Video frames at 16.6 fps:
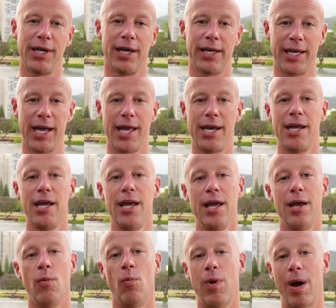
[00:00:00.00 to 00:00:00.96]
Again,
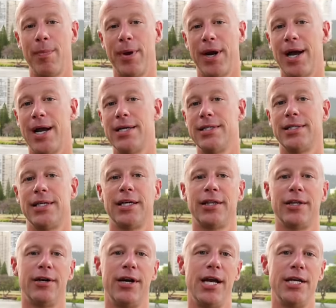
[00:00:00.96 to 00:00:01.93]
weaponizing
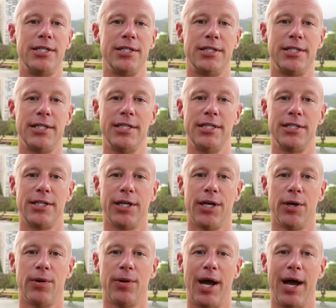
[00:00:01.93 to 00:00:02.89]
their agencies to
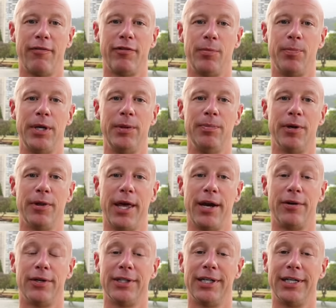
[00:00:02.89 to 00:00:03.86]
go after people they
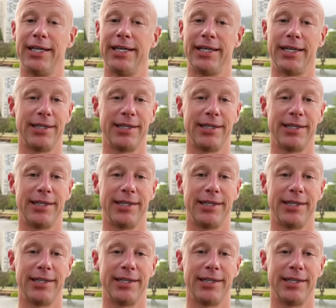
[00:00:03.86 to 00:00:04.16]
don't like.